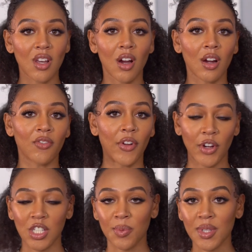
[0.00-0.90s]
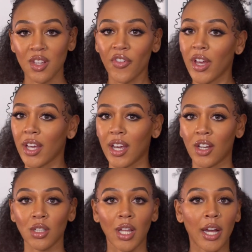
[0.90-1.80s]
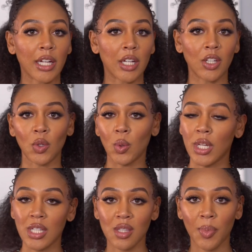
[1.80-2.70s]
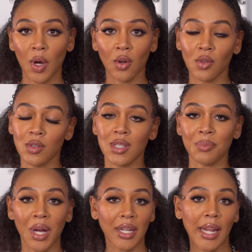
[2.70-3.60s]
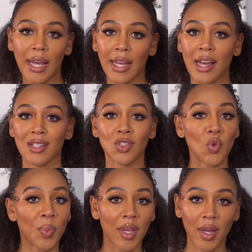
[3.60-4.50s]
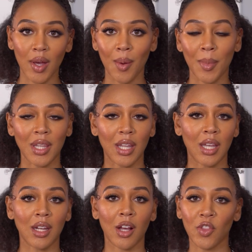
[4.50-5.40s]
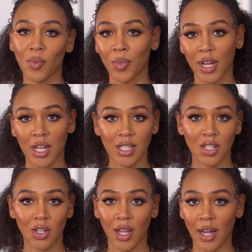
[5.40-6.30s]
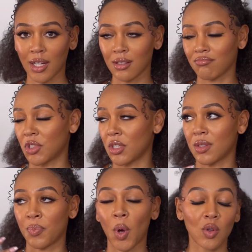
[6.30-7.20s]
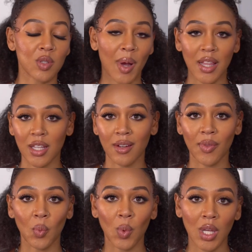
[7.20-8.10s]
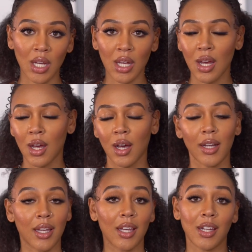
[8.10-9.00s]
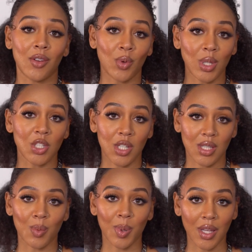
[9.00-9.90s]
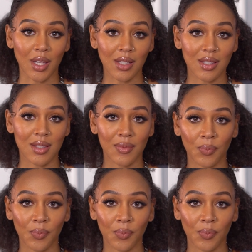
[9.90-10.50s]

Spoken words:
are very specific and are like, you need to post Monday at 2 p.m. and then other brands are like, just post by the end of the week. Again, it really just depends.